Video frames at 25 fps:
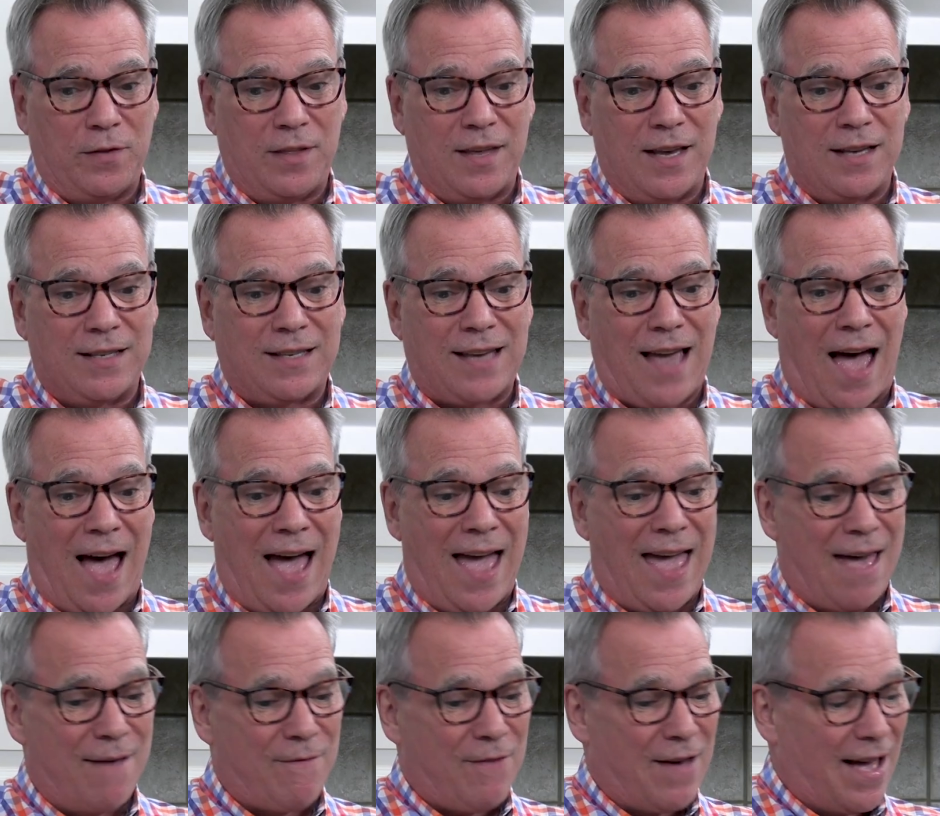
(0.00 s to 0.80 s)
for this.
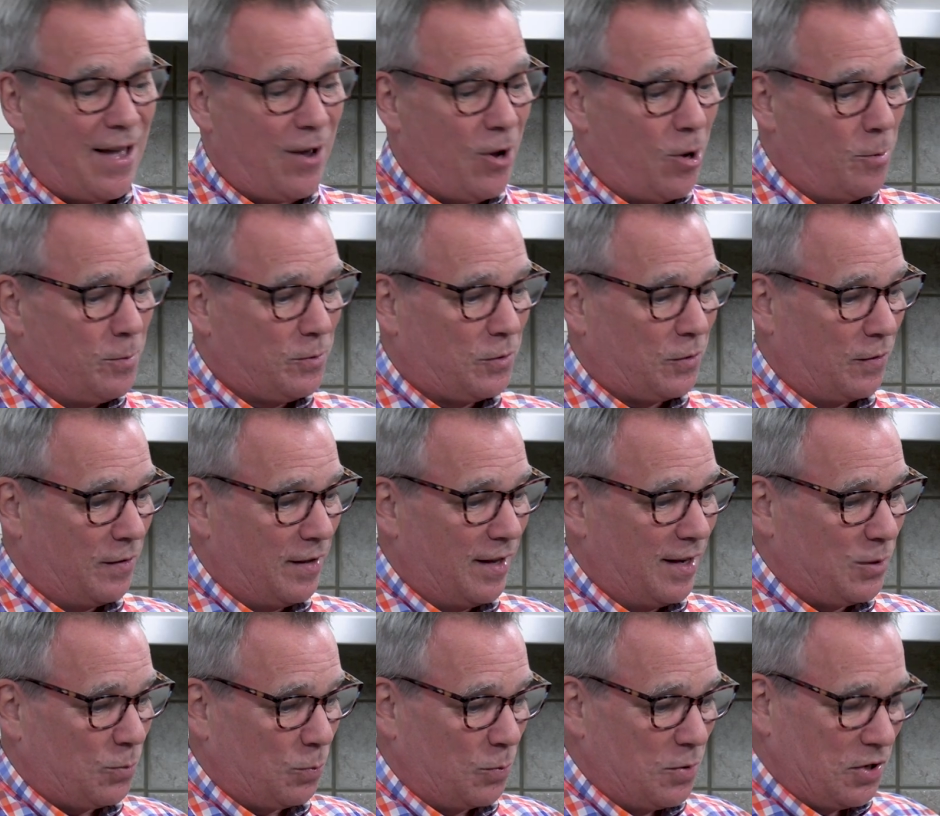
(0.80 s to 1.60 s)
I have high hopes for
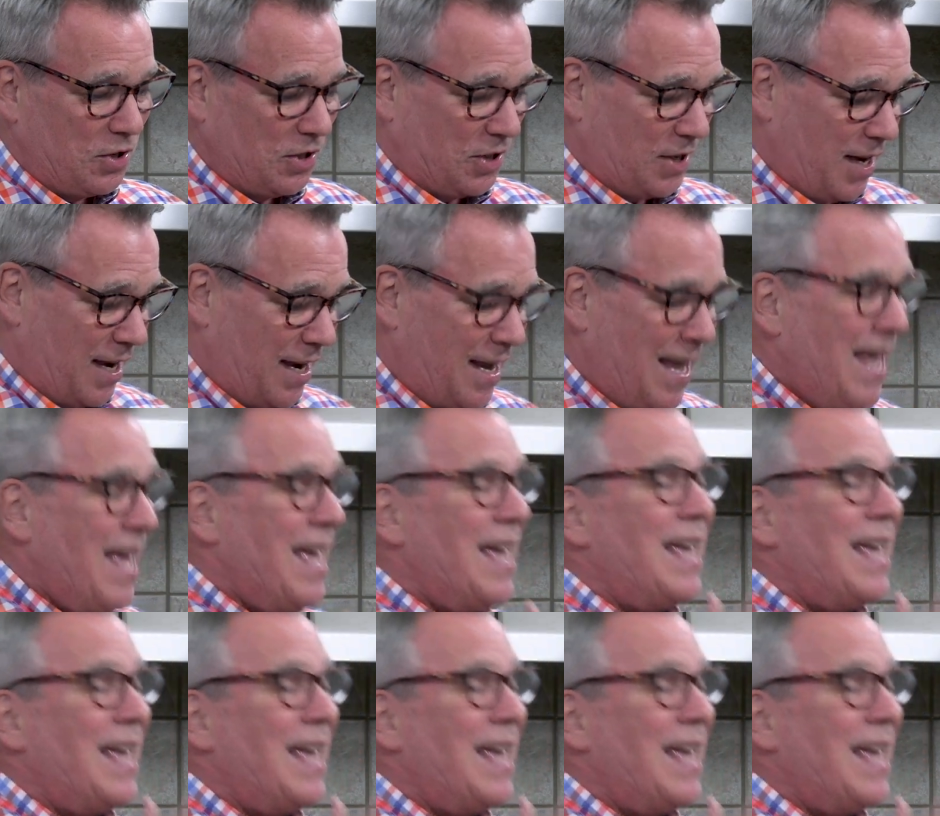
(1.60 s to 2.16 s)
this. We'll see.